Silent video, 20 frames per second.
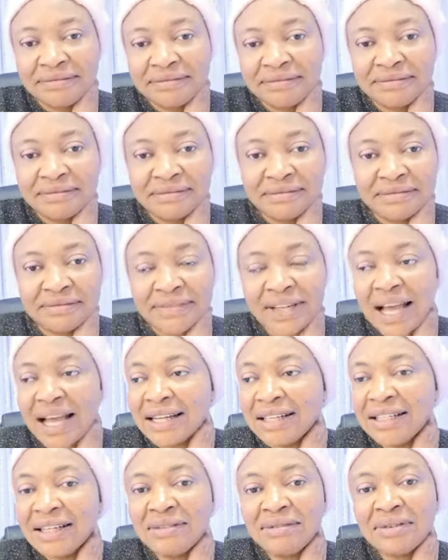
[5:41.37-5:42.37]
Mm, I
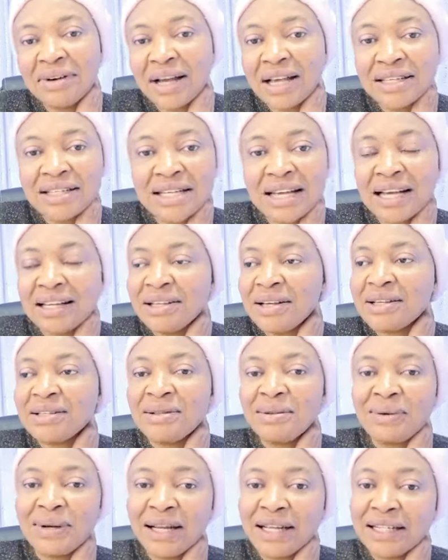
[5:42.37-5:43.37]
didn't even answer. I just
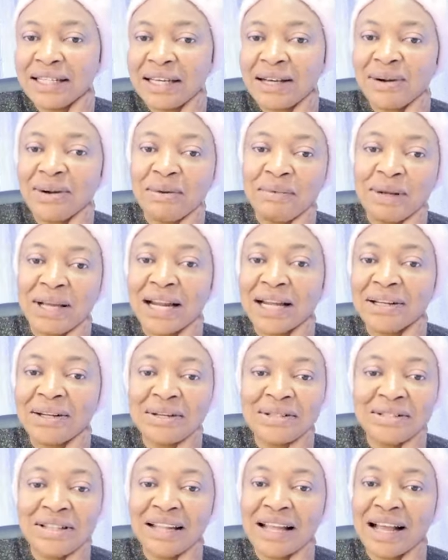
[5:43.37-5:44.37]
look at the comment, I
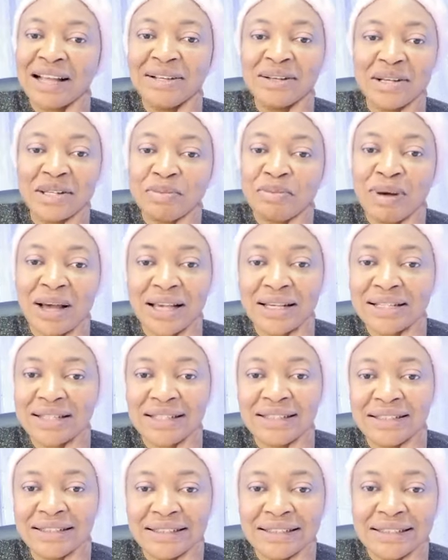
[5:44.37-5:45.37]
just, I just
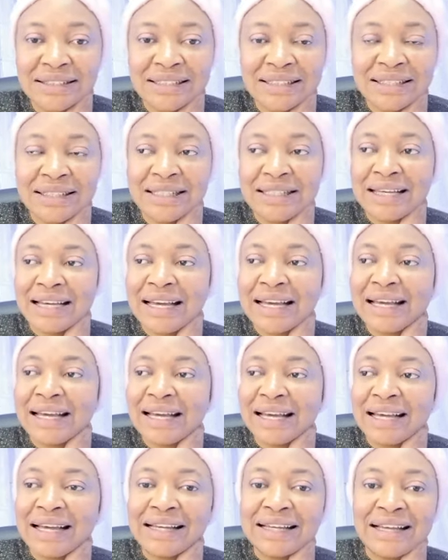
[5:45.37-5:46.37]
passed.
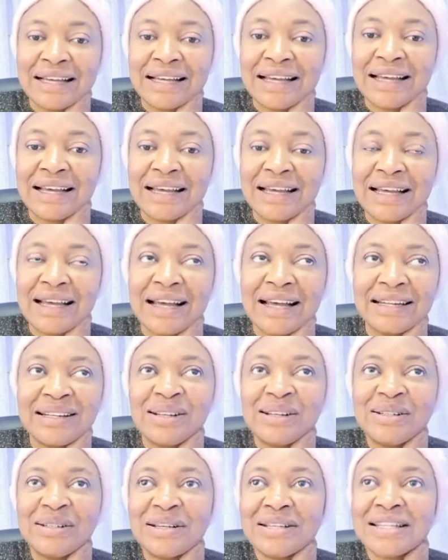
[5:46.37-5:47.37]
Eh, eh, I eh,
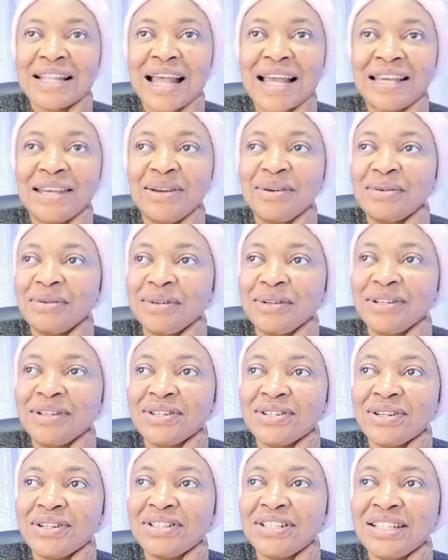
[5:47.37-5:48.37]
don't just like you.
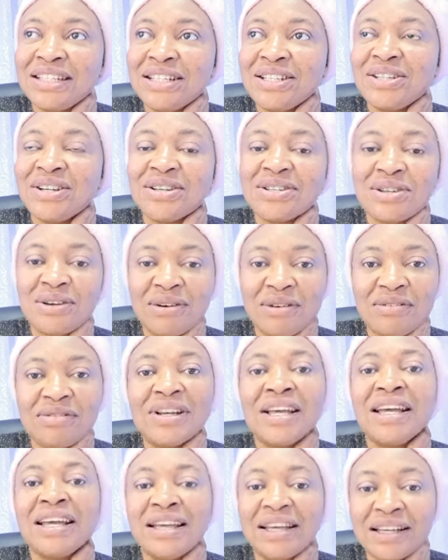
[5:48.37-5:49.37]
Something is just off.
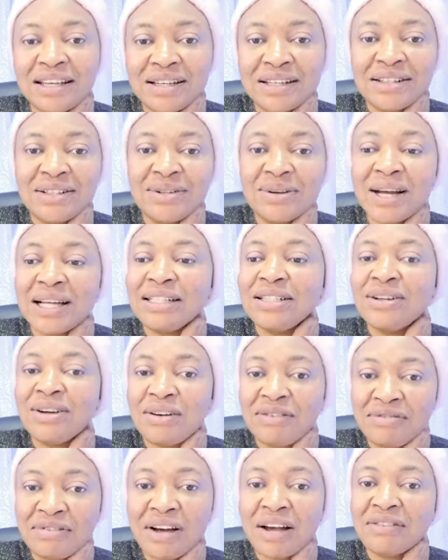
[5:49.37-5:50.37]
Eh, you are the
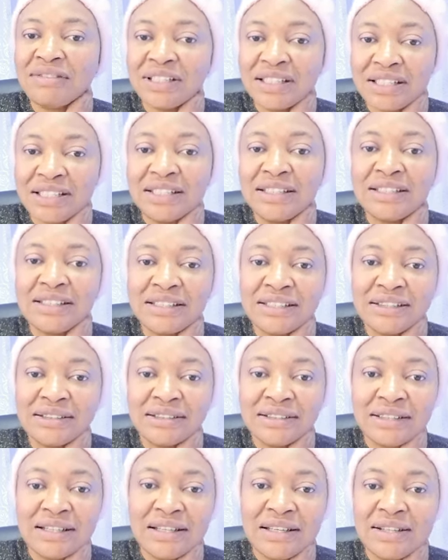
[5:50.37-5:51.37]
offer of the things.
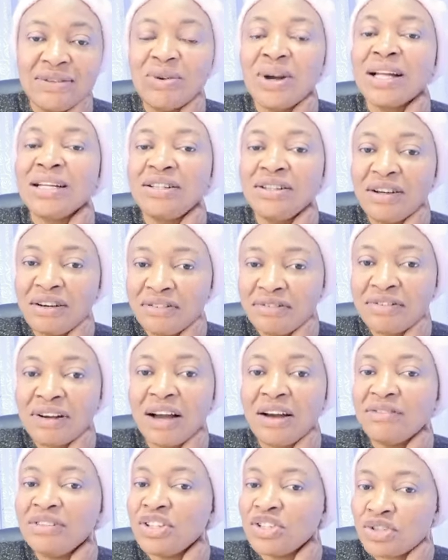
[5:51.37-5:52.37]
You are the
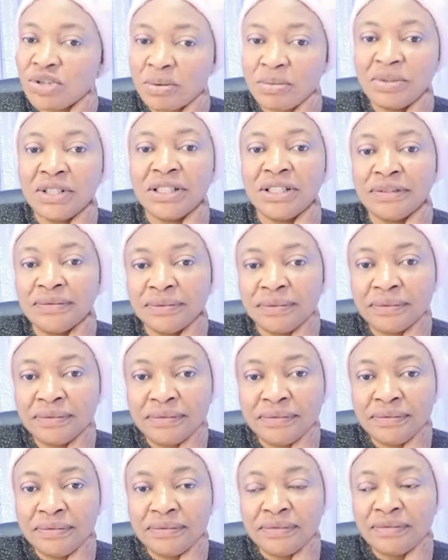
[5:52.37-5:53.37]
offer of the something.
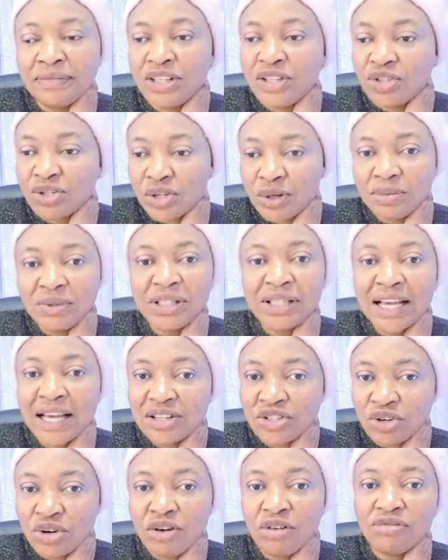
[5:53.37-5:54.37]
The something that
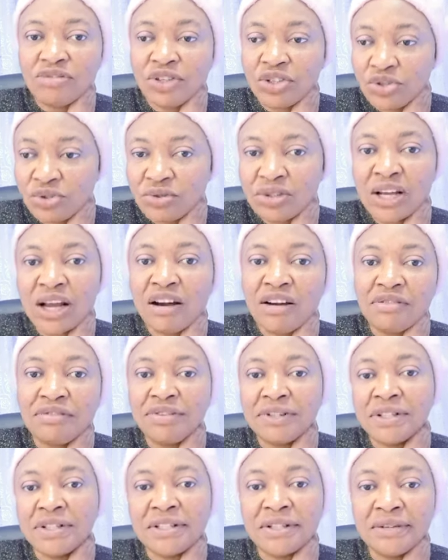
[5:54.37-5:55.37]
is off is you that
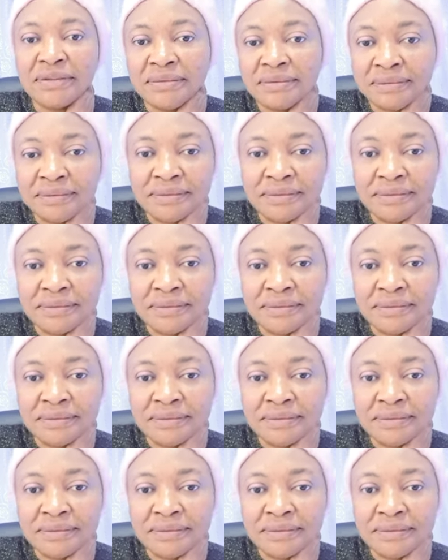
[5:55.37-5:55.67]
off it.